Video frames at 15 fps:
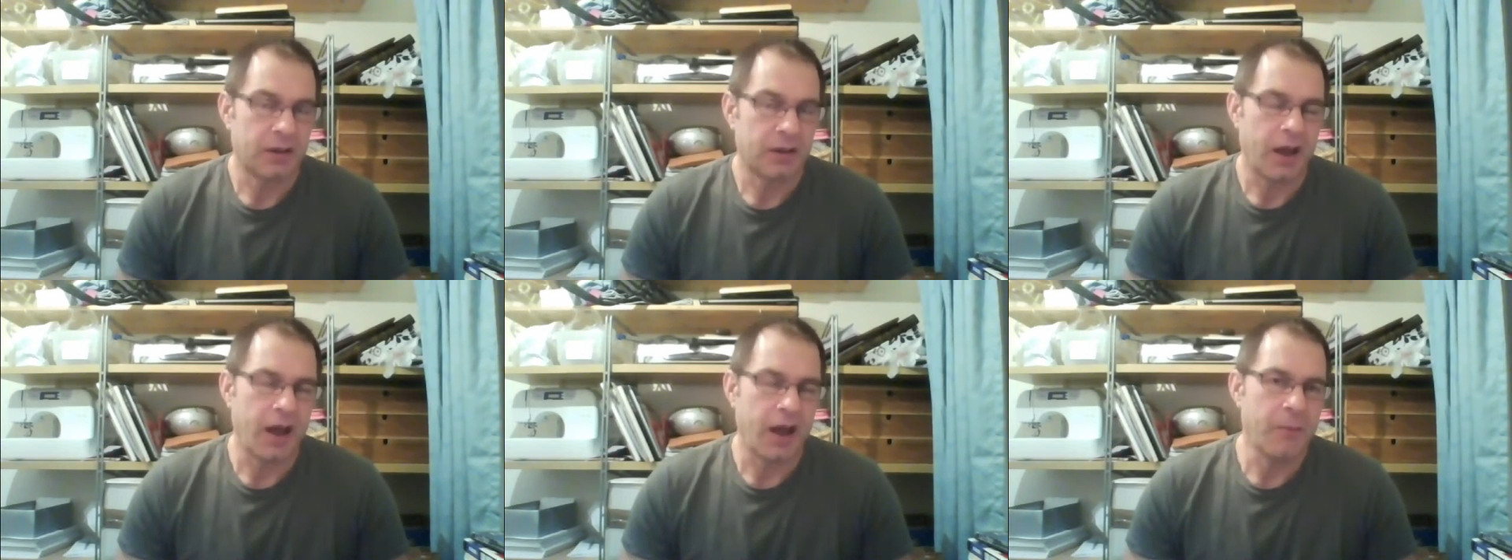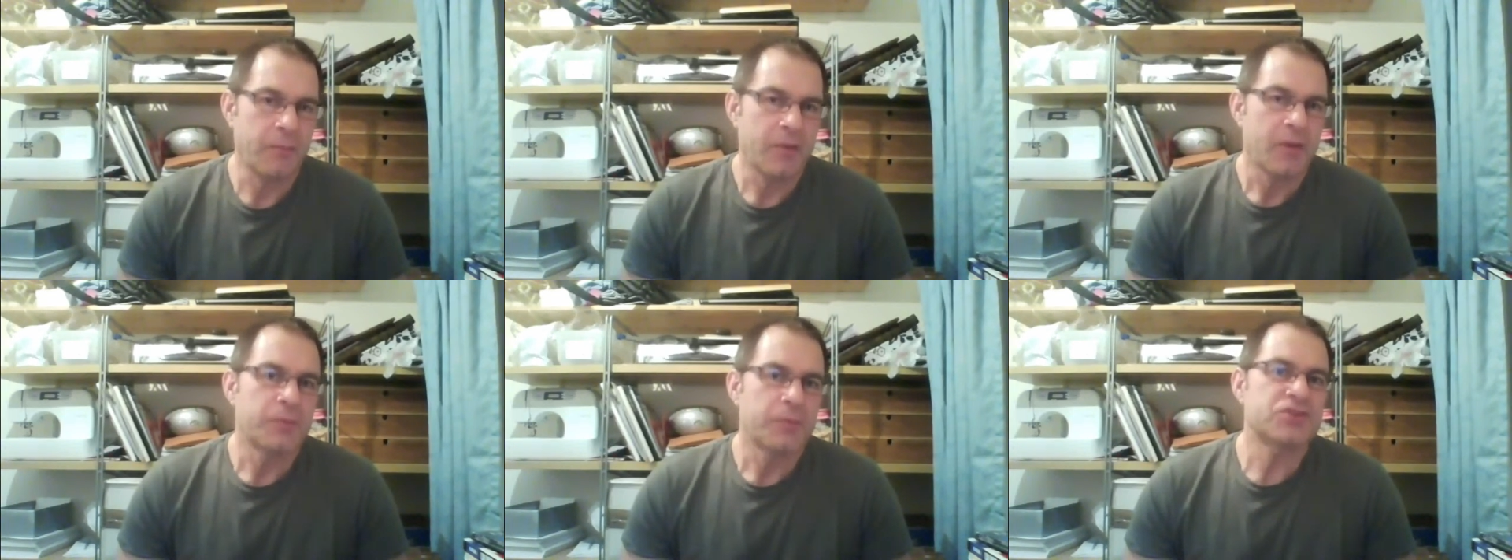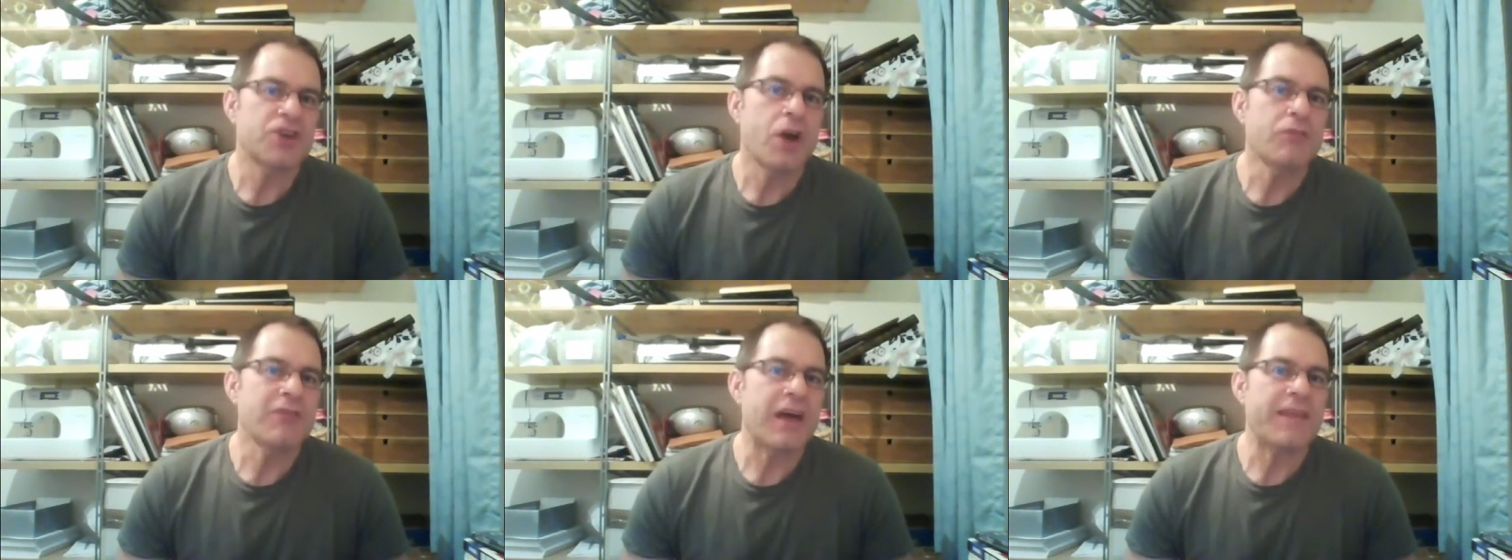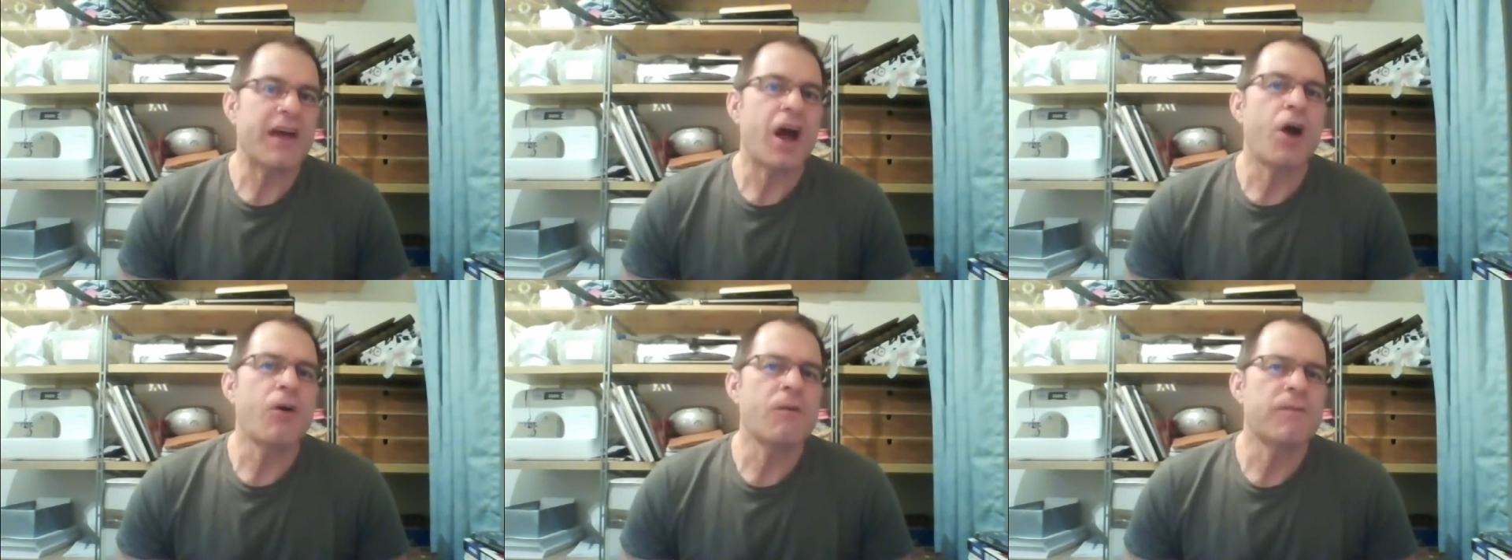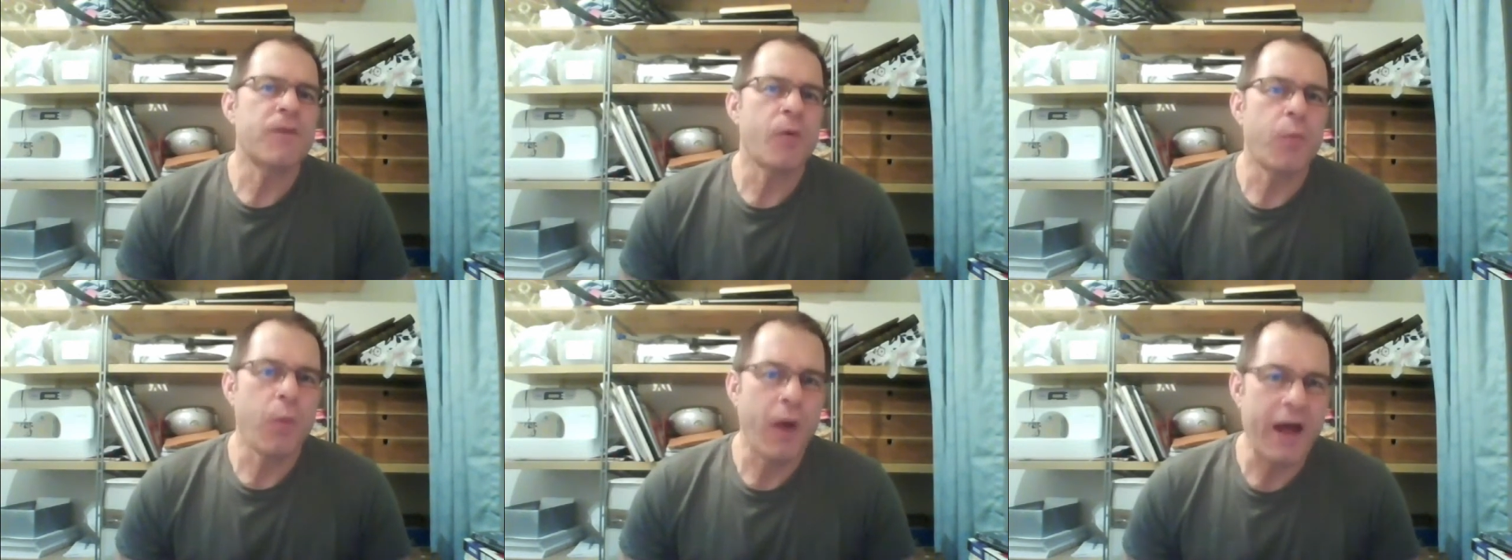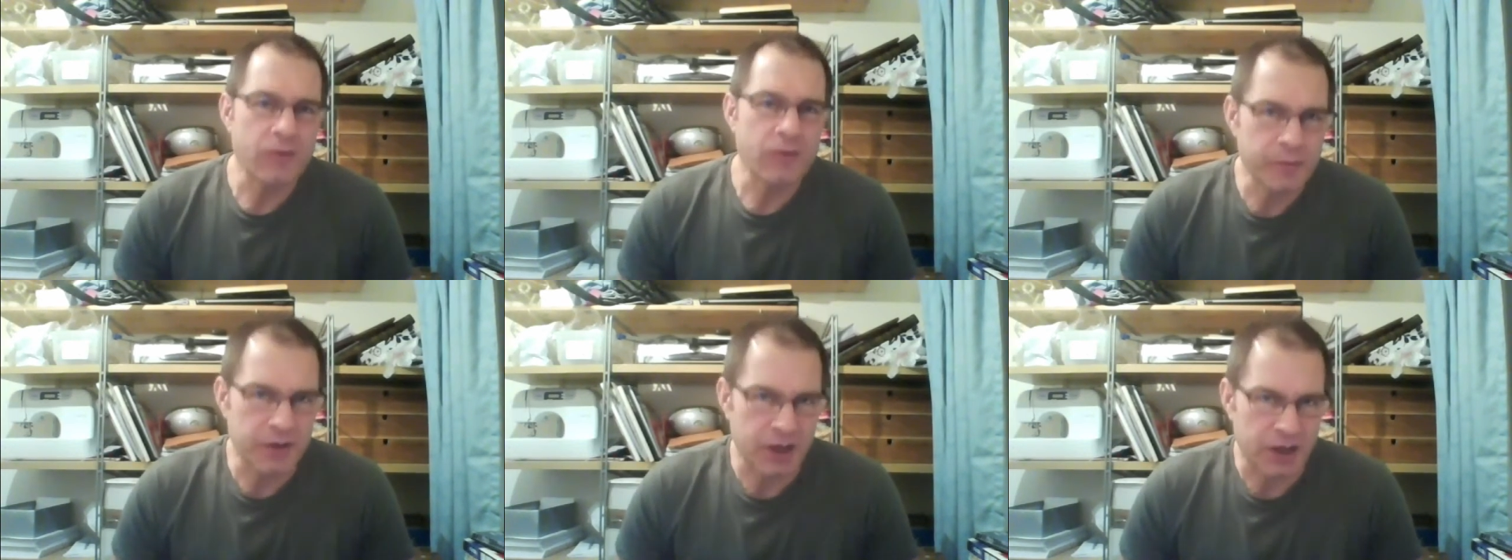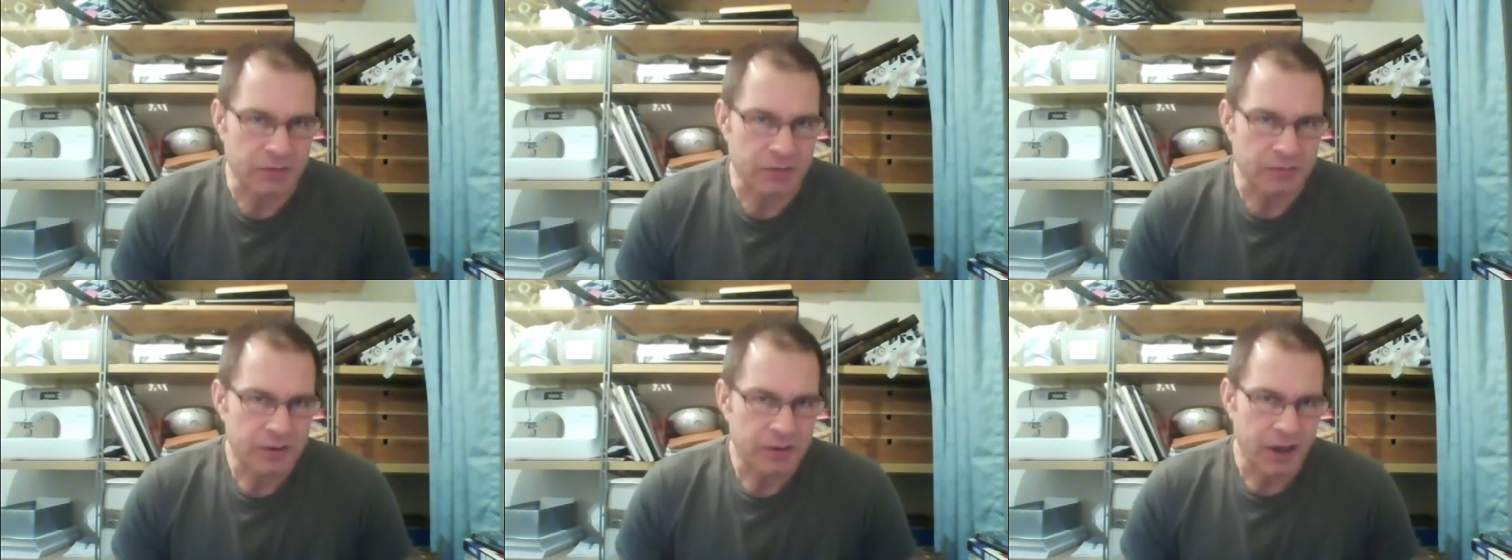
But don't let that overwhelm you.